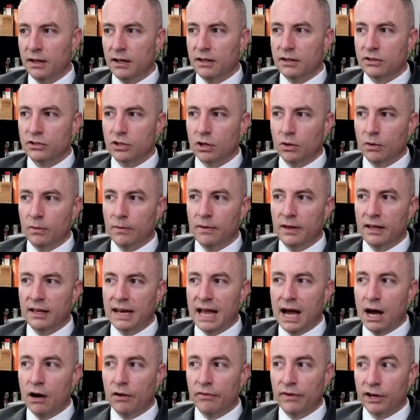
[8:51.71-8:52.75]
So
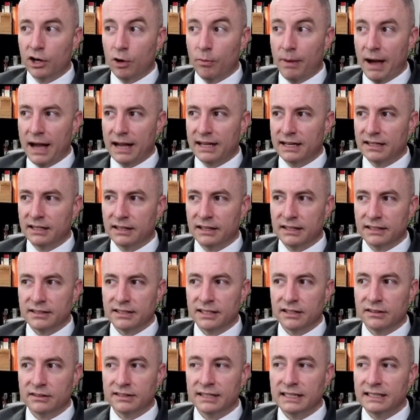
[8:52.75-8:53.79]
now if I go back into this,
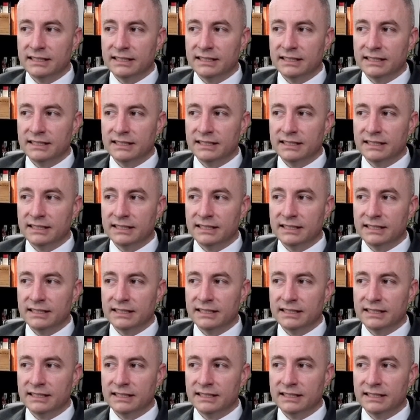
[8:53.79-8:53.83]
it'll say